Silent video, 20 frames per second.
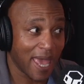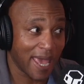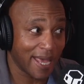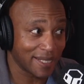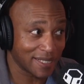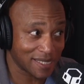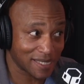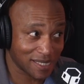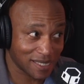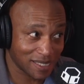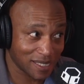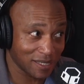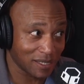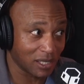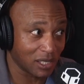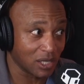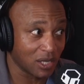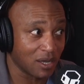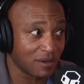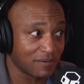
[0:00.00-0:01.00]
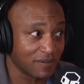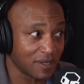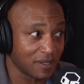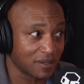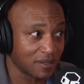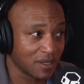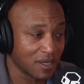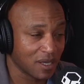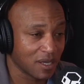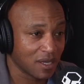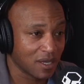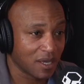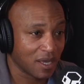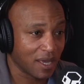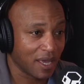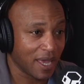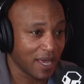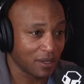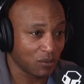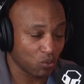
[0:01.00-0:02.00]
And still love it.
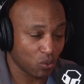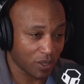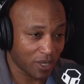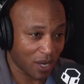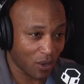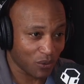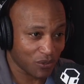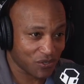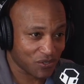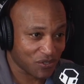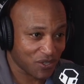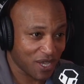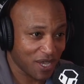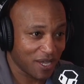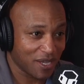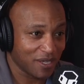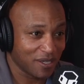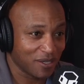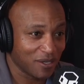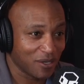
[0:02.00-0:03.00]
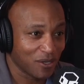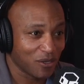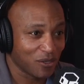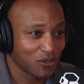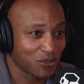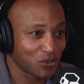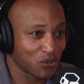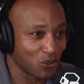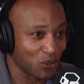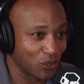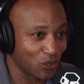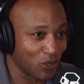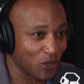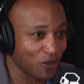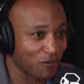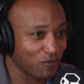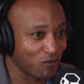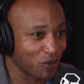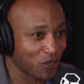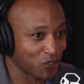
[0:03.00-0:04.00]
And when I was saying to
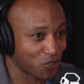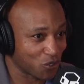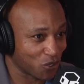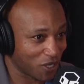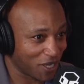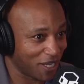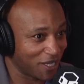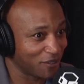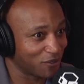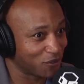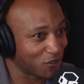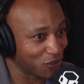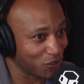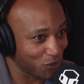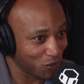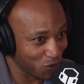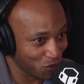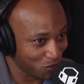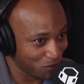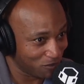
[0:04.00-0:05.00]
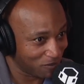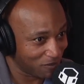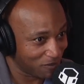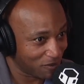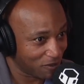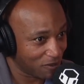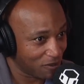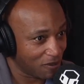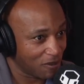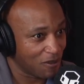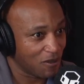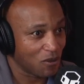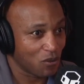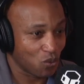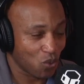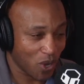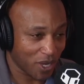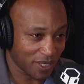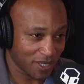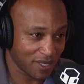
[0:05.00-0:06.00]
love what you hate to do,
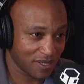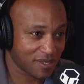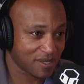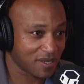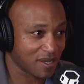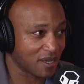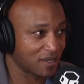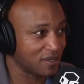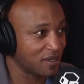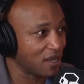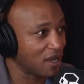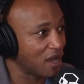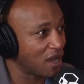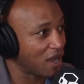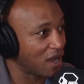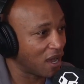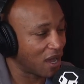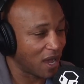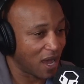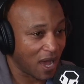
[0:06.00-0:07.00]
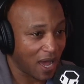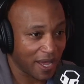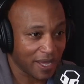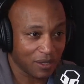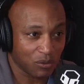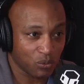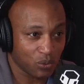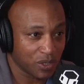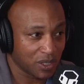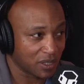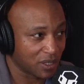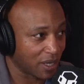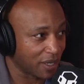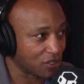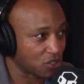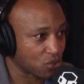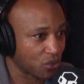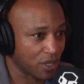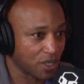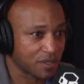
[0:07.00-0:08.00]
when he said, I really like
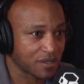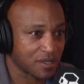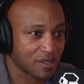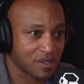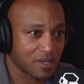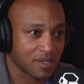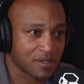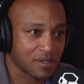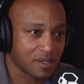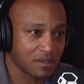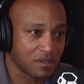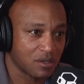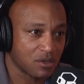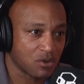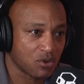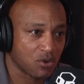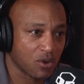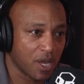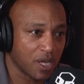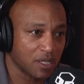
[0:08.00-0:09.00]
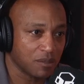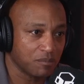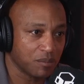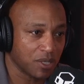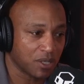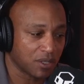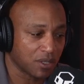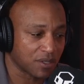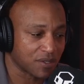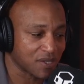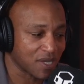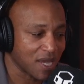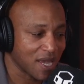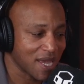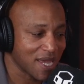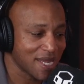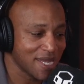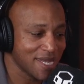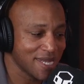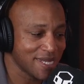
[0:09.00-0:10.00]
training, I said, great, because
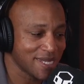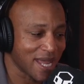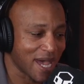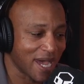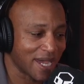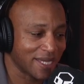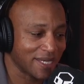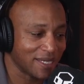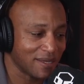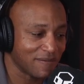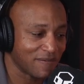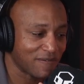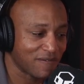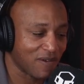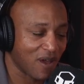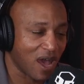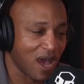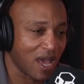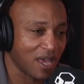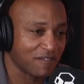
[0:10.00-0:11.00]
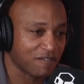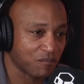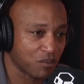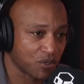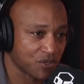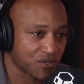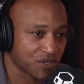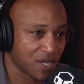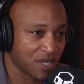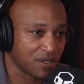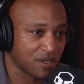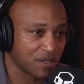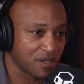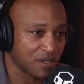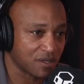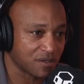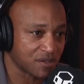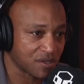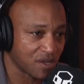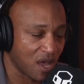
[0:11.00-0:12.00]
95% of the
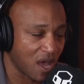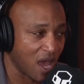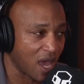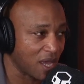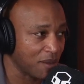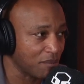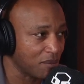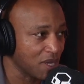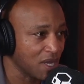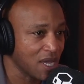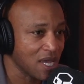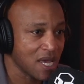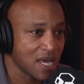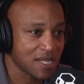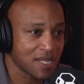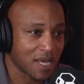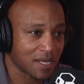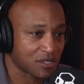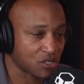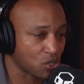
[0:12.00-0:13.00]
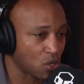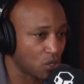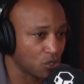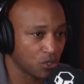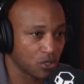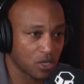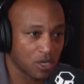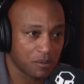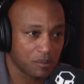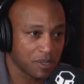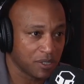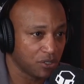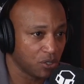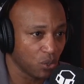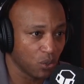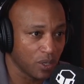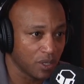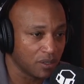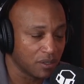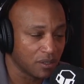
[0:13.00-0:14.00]
time, that's all you're going to be
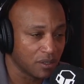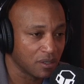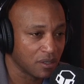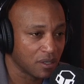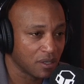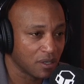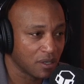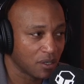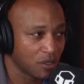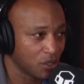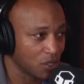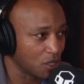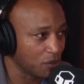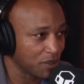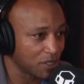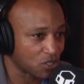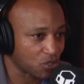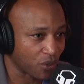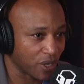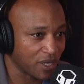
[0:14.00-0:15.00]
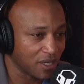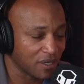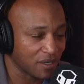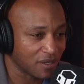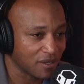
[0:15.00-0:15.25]
doing. You're going to be training.